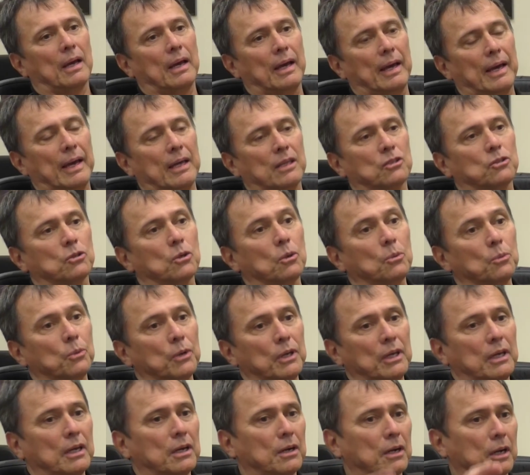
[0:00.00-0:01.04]
and so
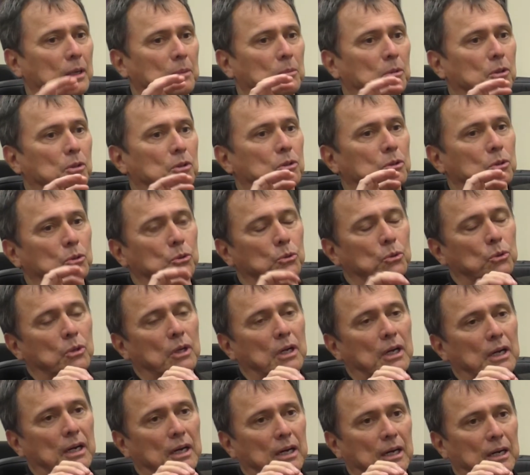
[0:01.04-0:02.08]
we are able to
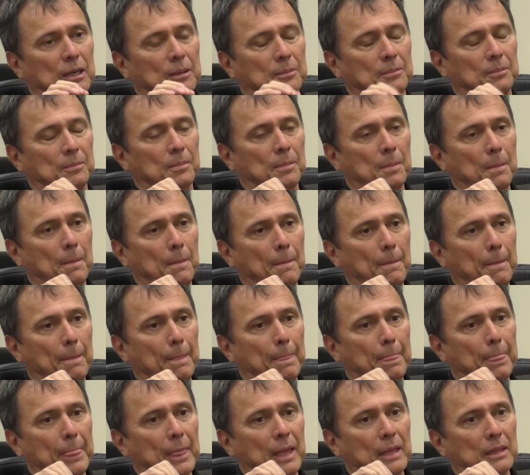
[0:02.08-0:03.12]
um,
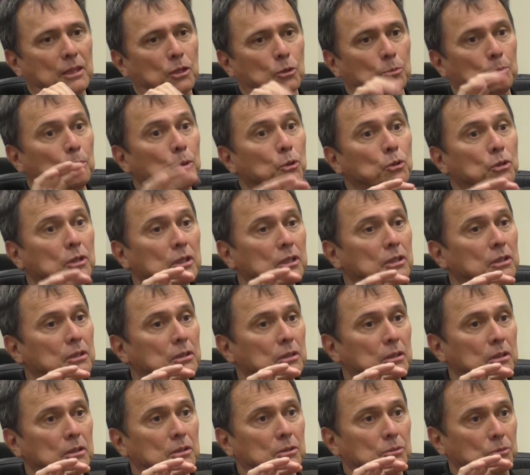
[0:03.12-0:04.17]
to put
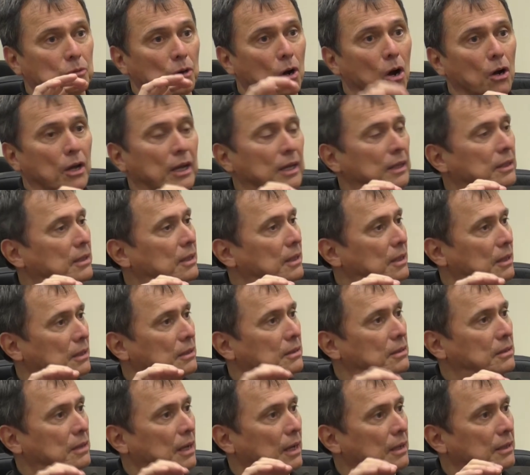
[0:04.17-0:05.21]
this this rocket
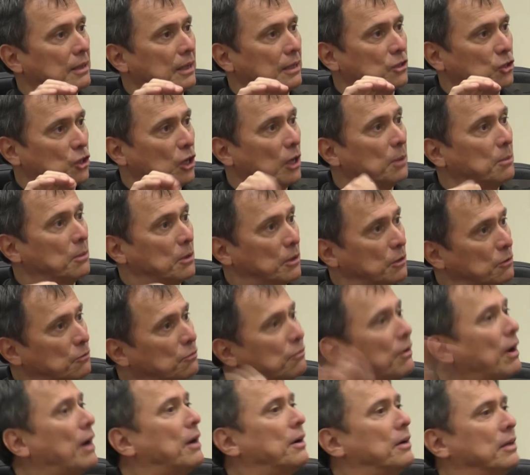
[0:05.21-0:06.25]
inside that chamber and
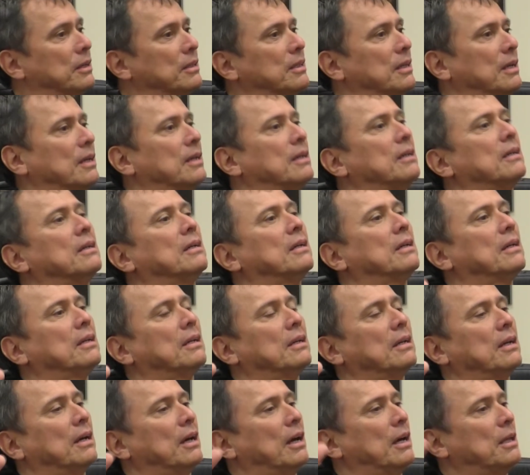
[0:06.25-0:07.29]
fire it there
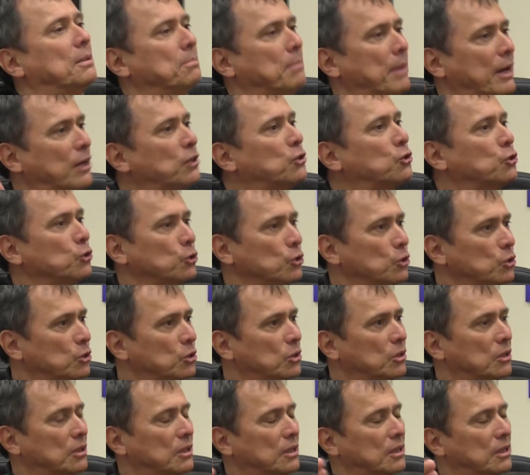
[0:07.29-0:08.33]
mm -hmm. and
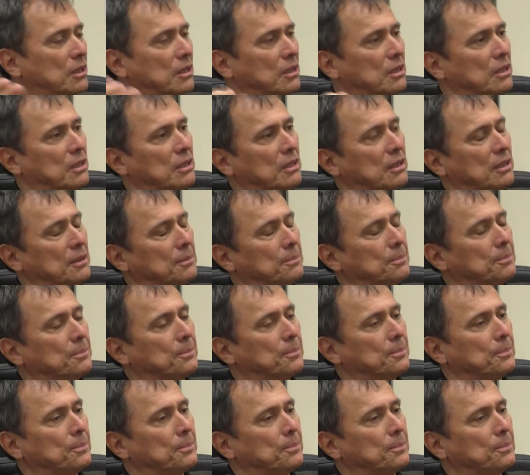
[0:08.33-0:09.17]
measure the